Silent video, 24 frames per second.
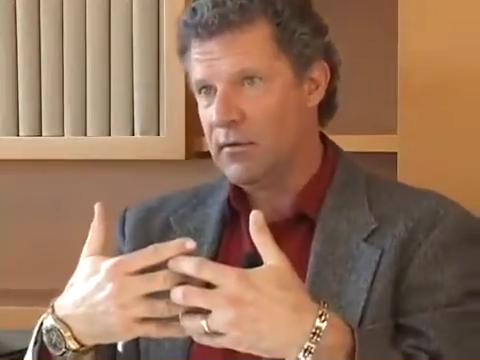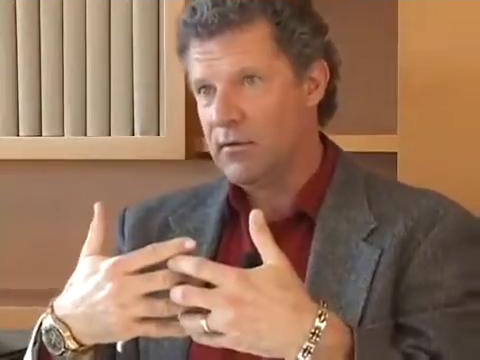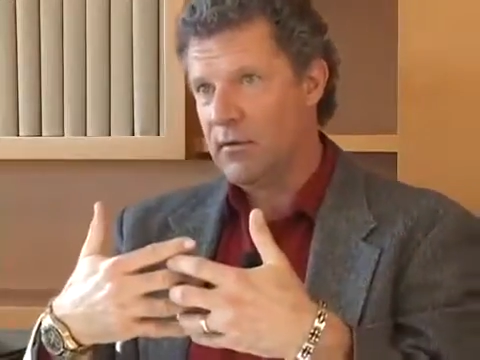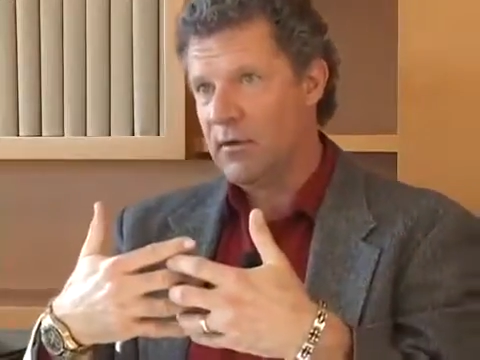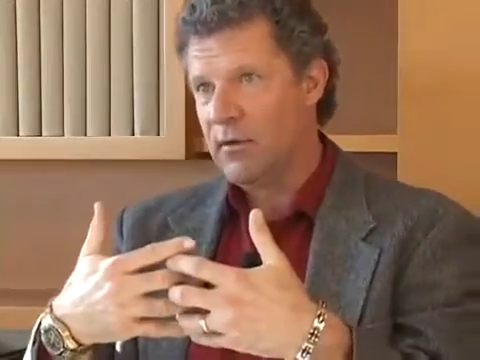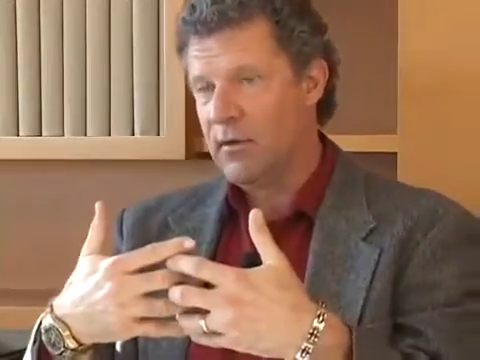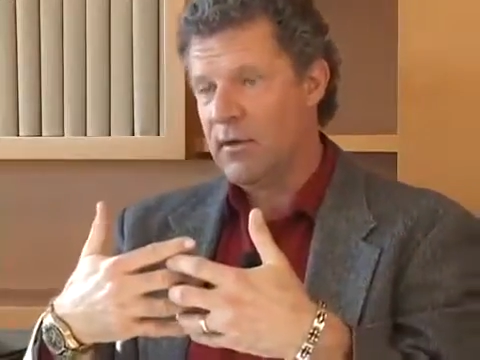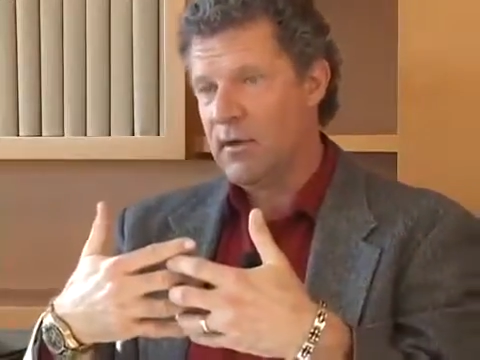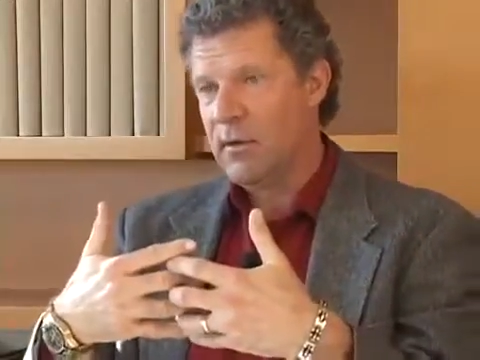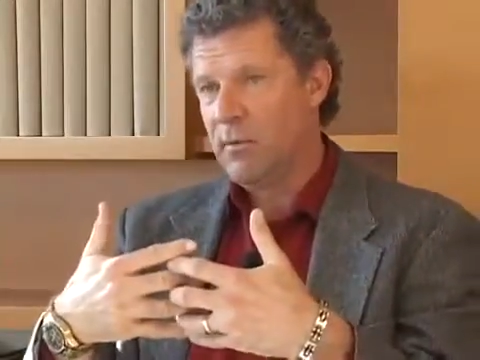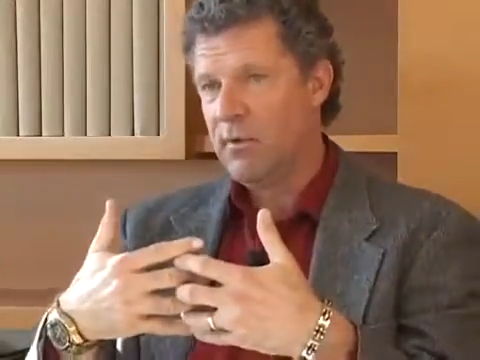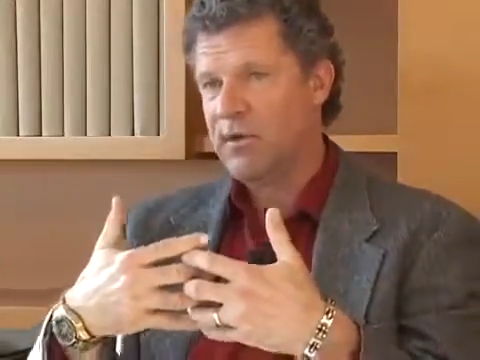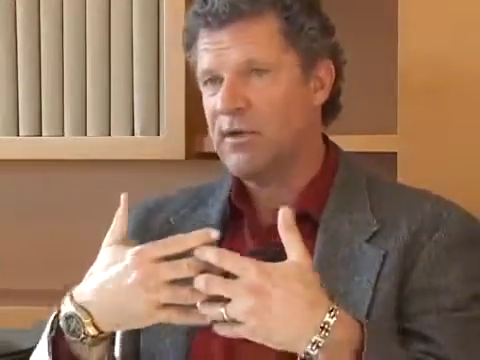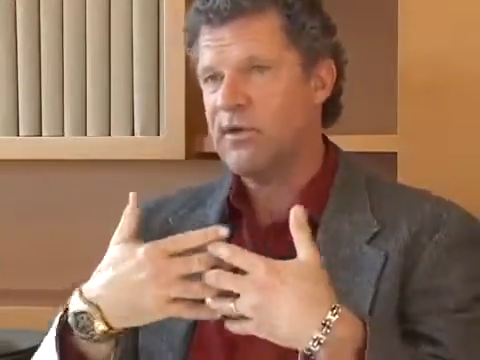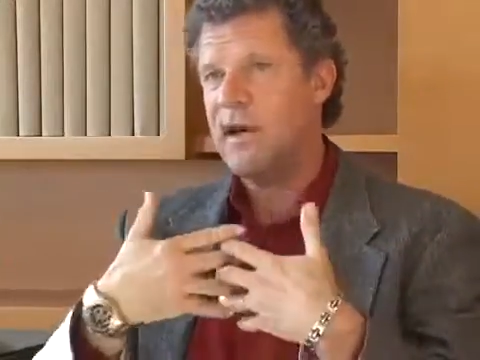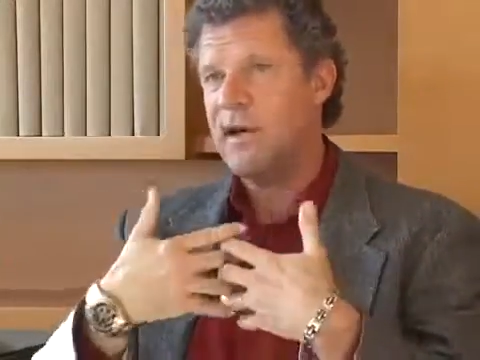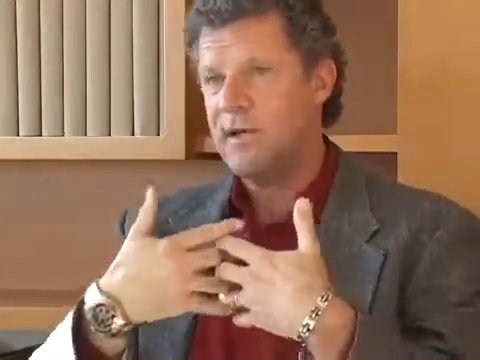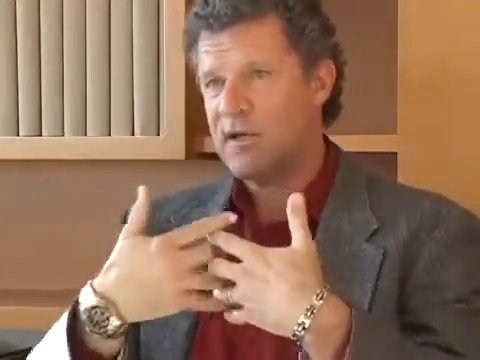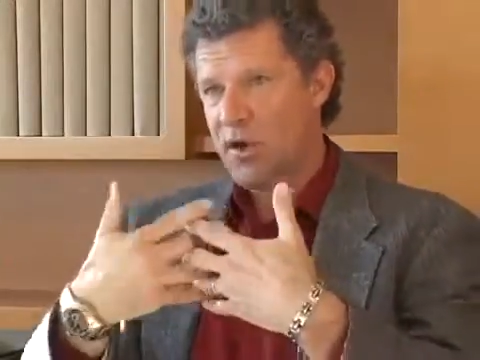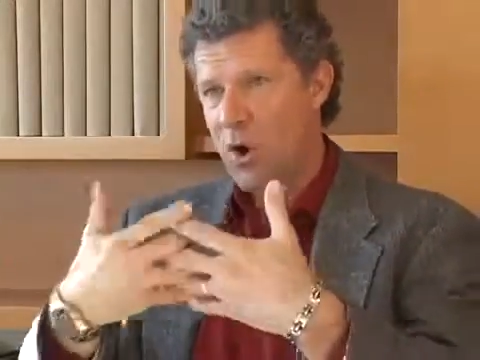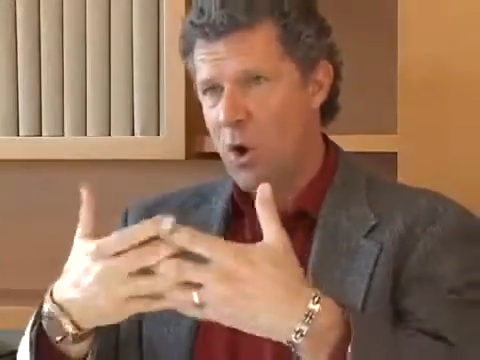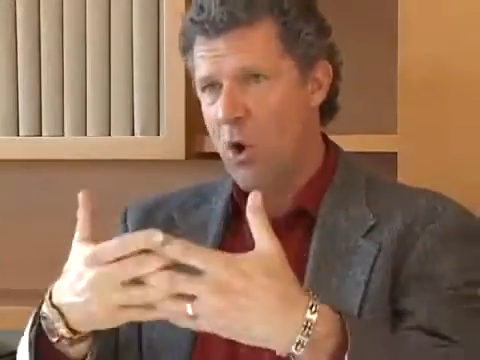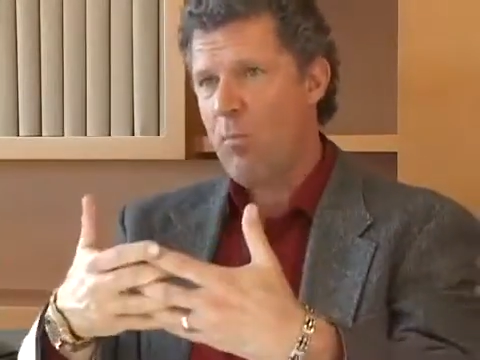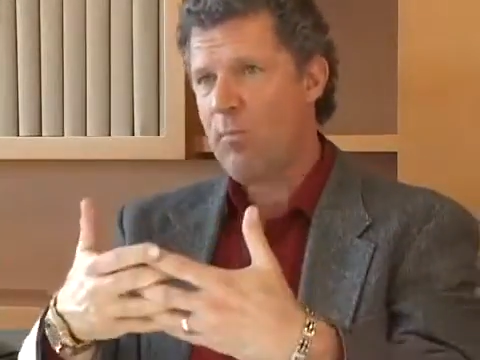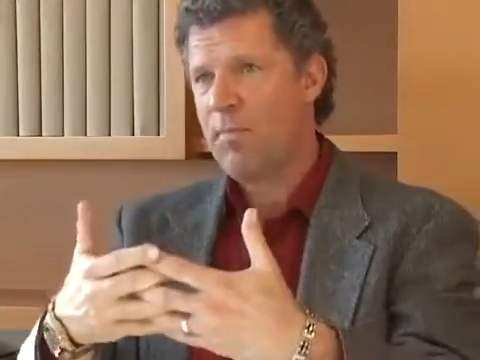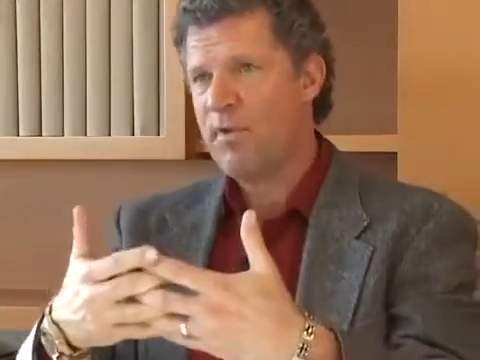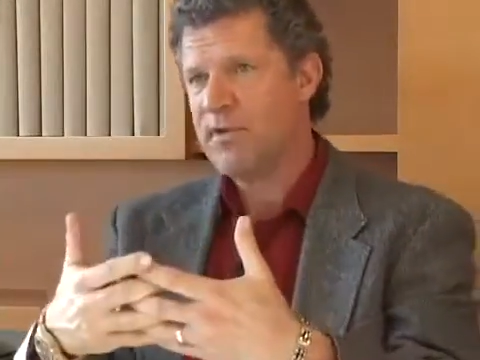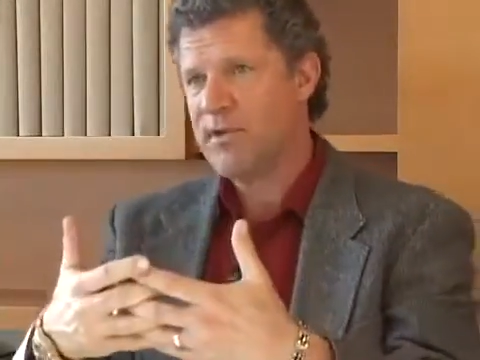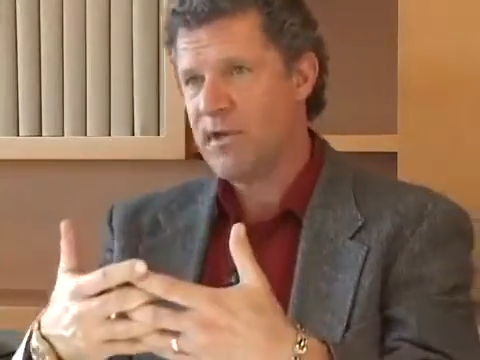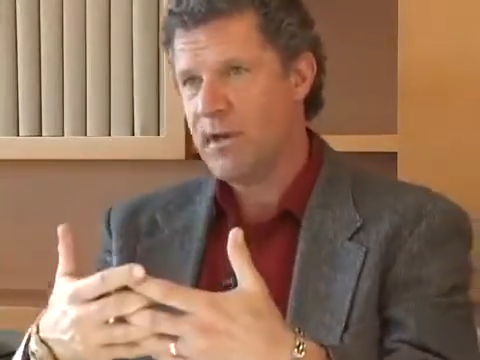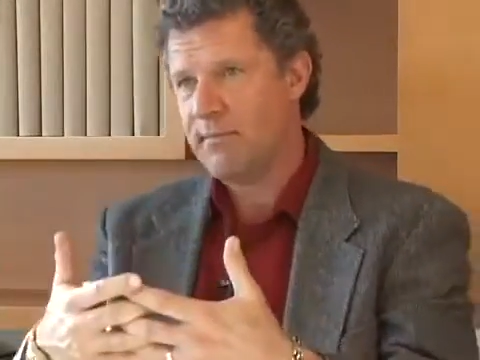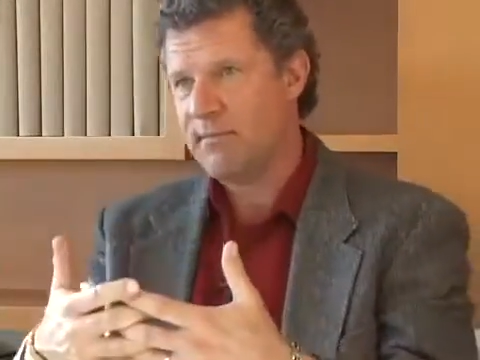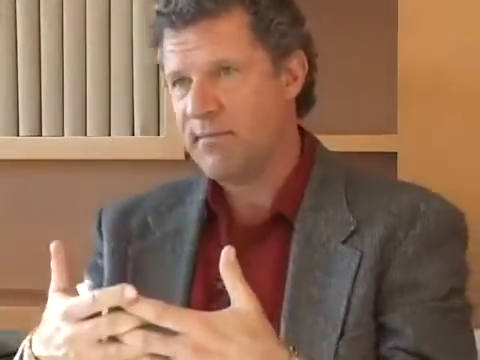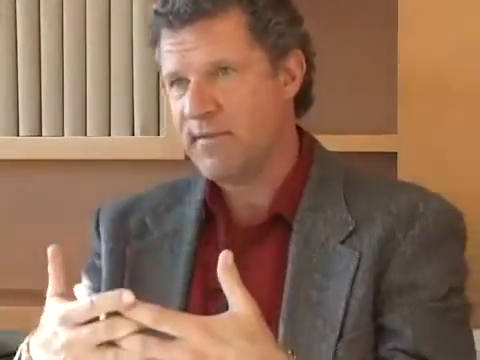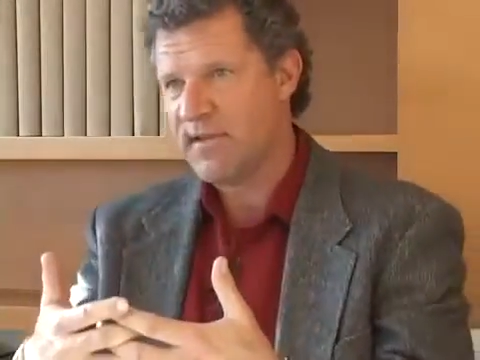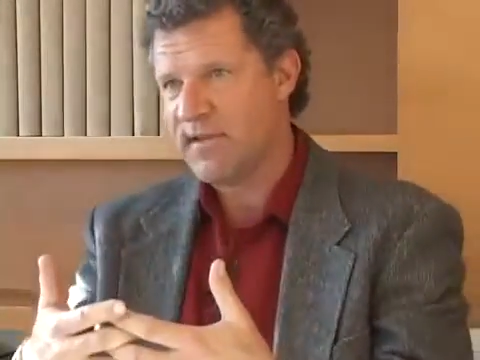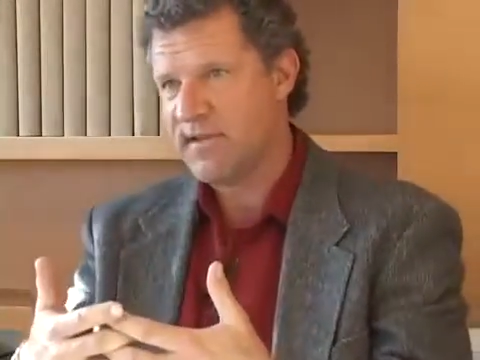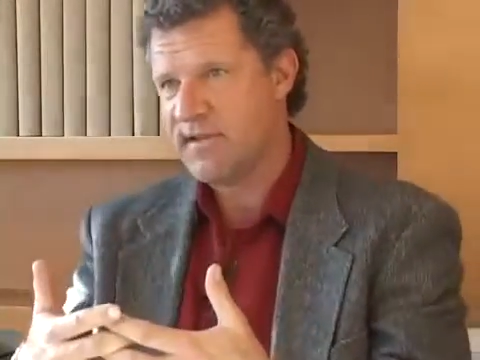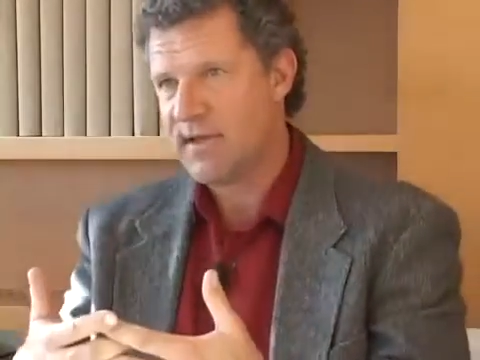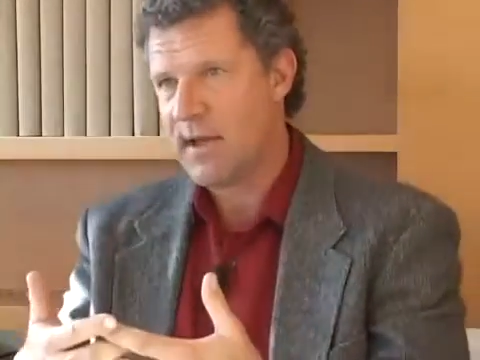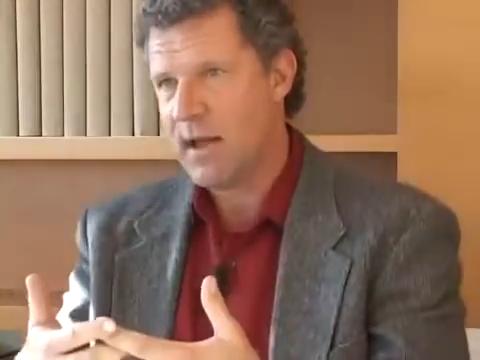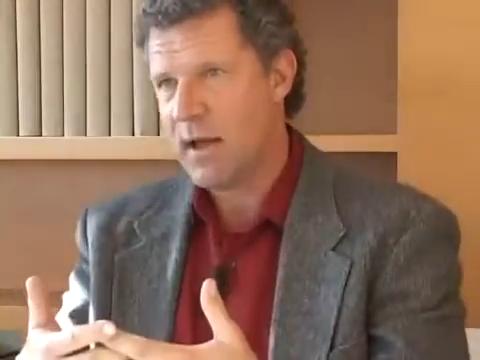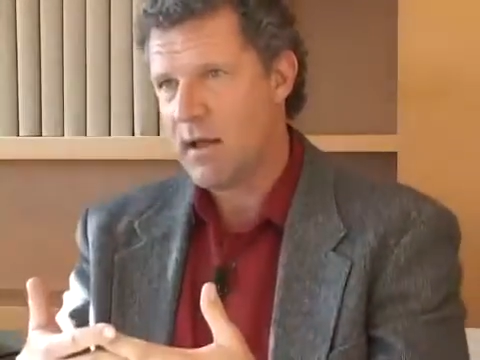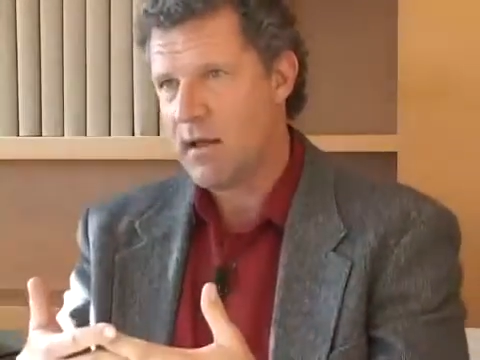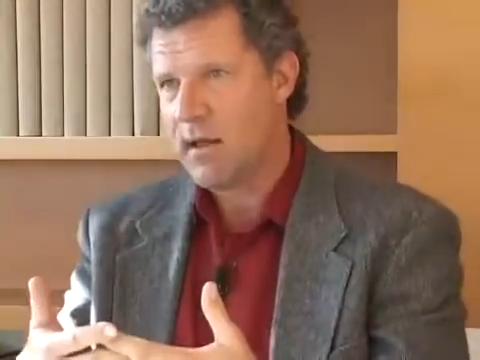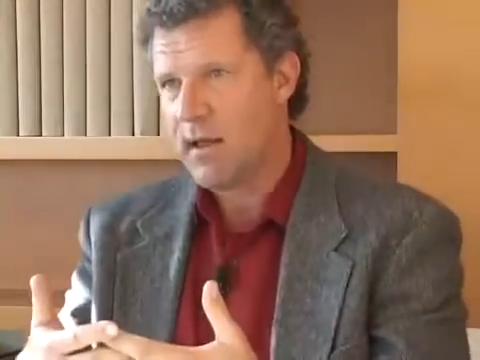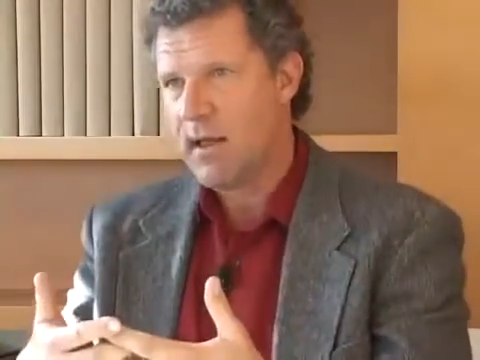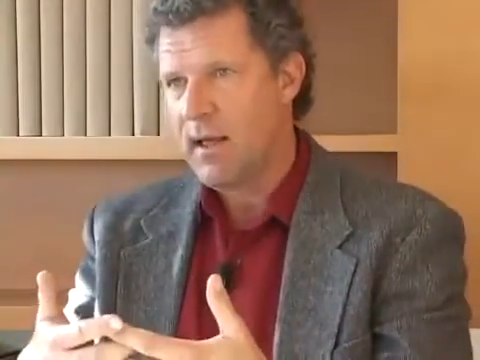union which actually opens up the
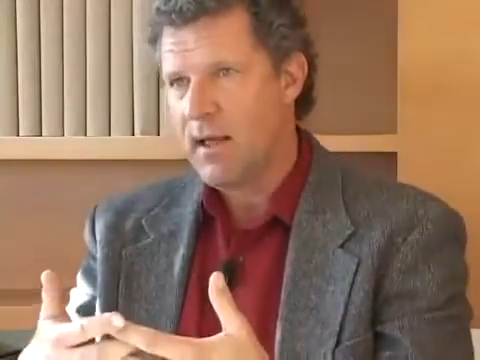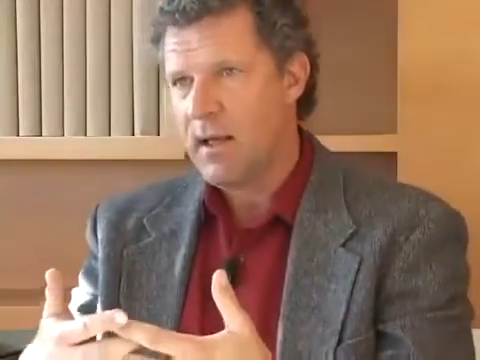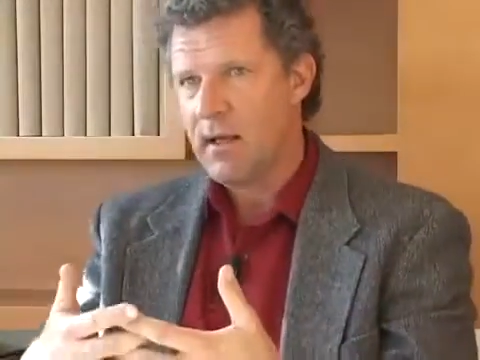cell.